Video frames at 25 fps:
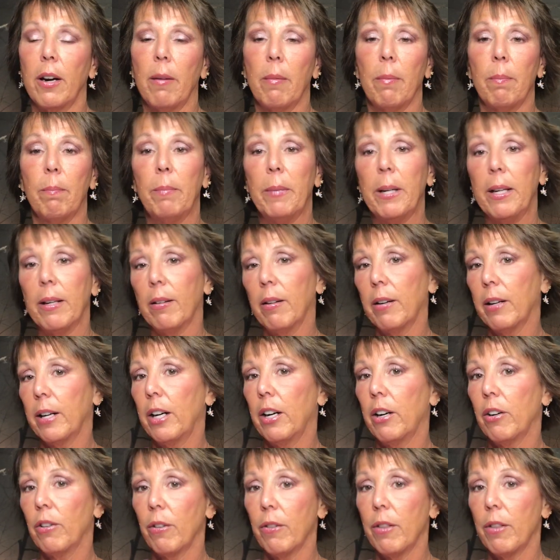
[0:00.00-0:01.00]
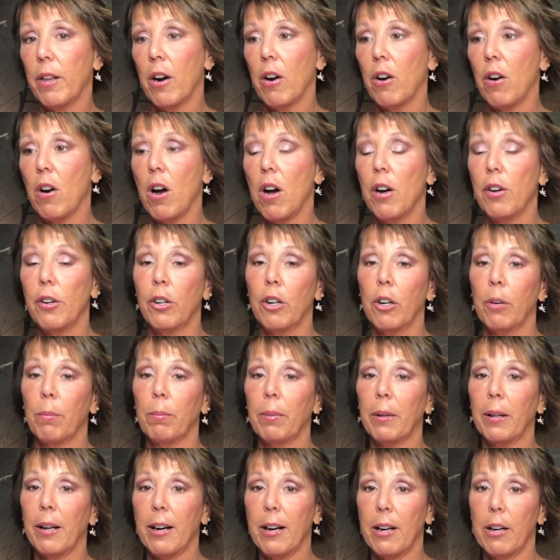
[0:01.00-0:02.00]
a meal here or there on her
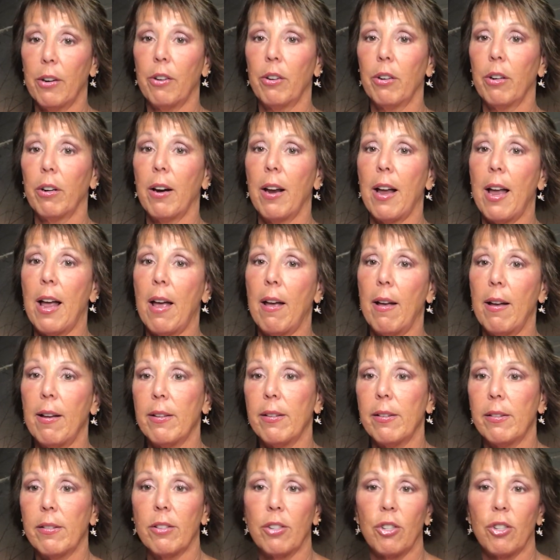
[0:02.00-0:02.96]
planner as